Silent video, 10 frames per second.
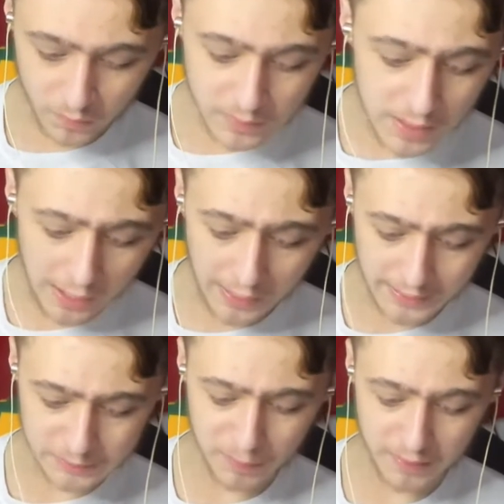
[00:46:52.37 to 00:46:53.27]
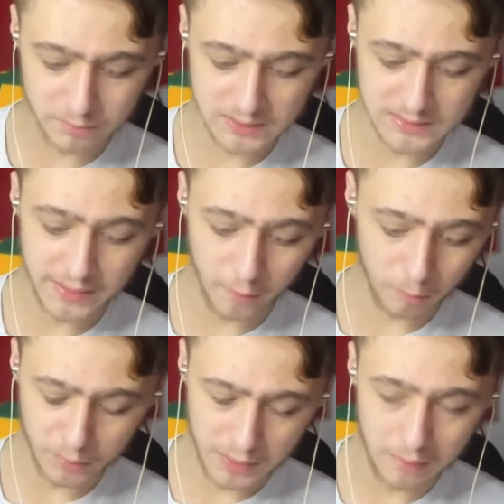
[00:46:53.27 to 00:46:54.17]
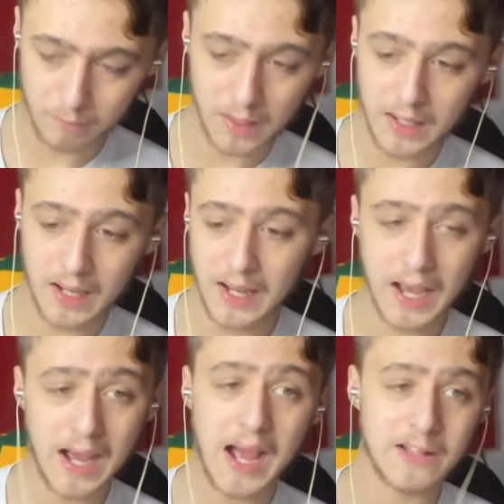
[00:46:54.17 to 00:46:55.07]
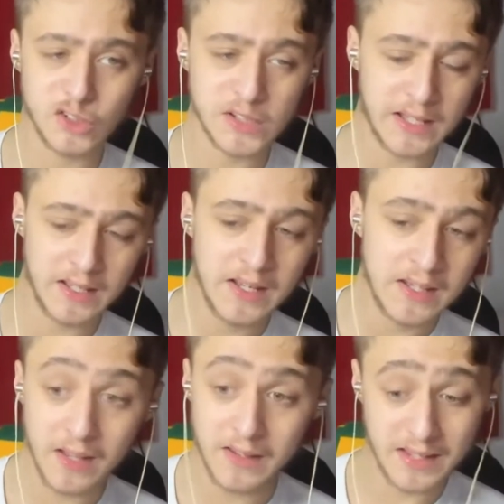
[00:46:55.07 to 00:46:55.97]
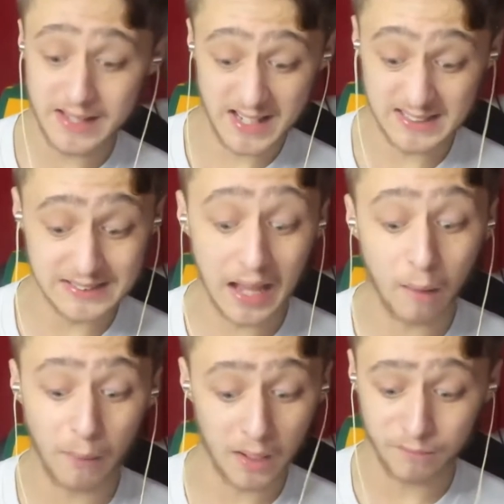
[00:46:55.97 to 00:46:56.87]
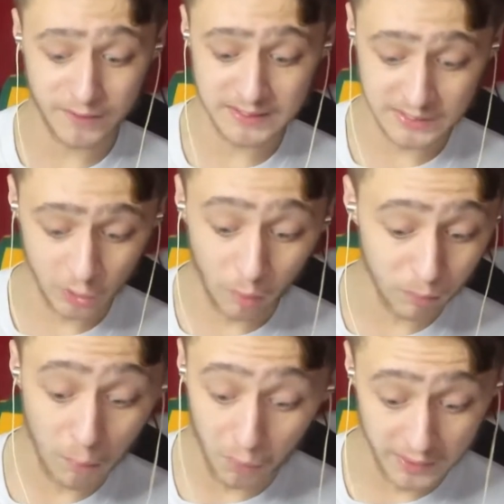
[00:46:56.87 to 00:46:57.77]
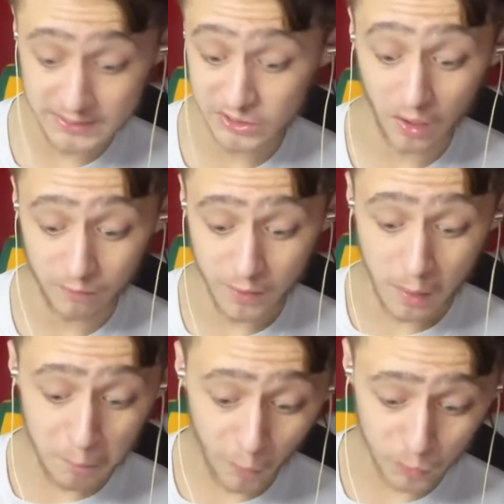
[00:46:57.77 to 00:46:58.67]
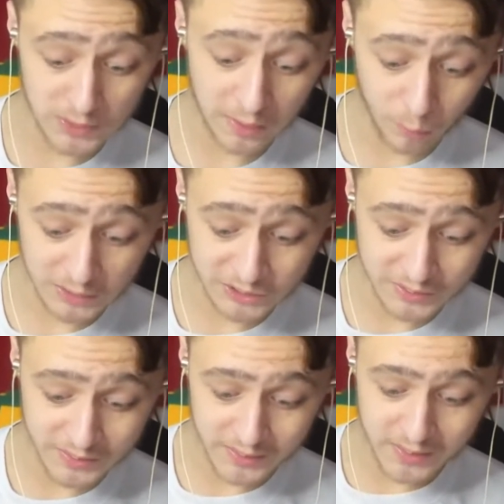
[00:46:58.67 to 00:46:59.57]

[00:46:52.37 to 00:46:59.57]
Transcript: Yeah, I expect them to stay up. I just think that they didn't start well, obviously, so I wanted to sort of pose that question.